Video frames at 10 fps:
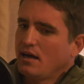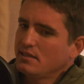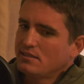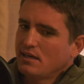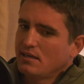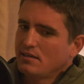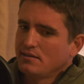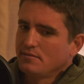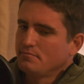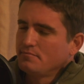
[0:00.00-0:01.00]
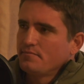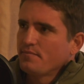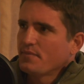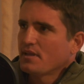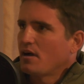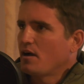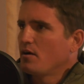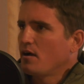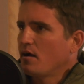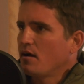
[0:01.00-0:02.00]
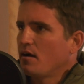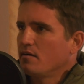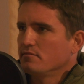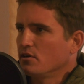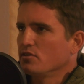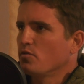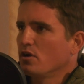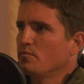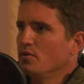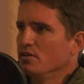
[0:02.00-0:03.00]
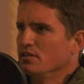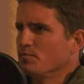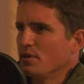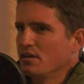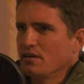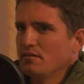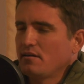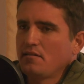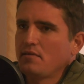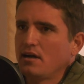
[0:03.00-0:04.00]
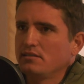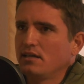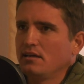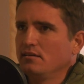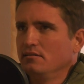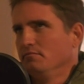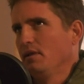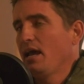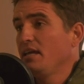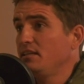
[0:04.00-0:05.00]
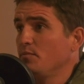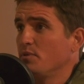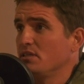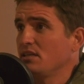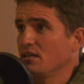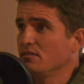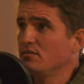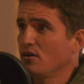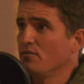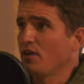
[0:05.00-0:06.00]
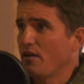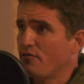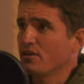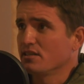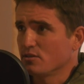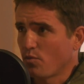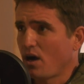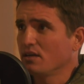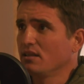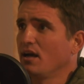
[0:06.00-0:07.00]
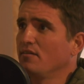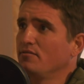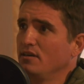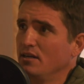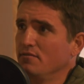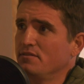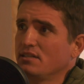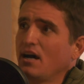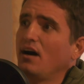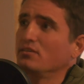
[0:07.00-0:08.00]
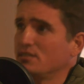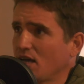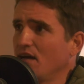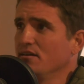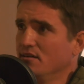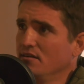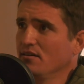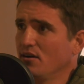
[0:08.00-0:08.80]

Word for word: I'd say, uh, uh, don't quote me on this, but it, uh, I'd say 80% of Africa's wildlife lives outside